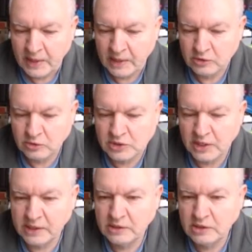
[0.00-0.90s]
and of course
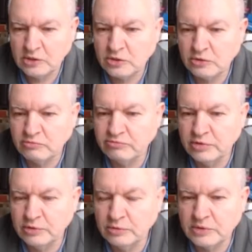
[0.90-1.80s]
I need to
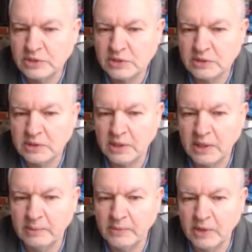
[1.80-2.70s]
route
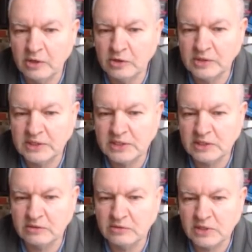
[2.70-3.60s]
a lot of these
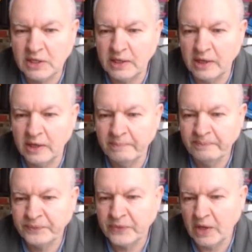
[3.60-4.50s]
signals here
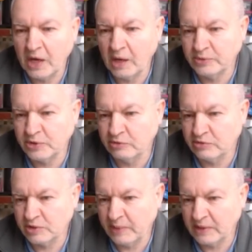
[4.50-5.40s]
up to the
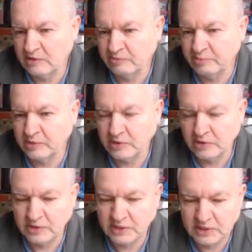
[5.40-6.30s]
respective points
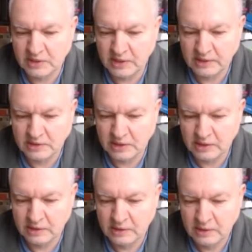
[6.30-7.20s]
on this
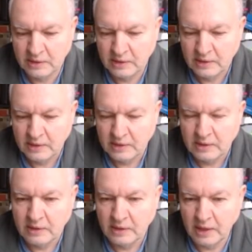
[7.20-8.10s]
connector.
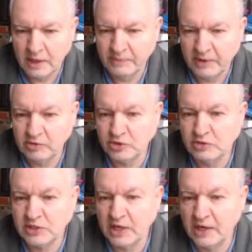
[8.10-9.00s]
I've got
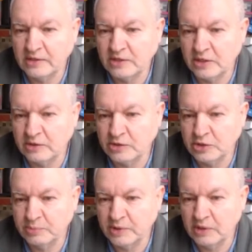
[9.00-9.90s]
two sides, so it
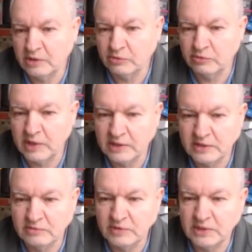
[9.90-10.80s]
should be
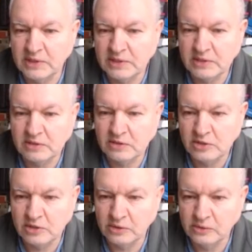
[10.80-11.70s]
relatively easy to
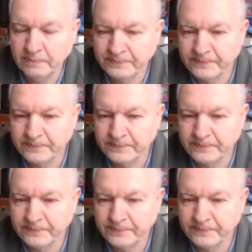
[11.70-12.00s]
do.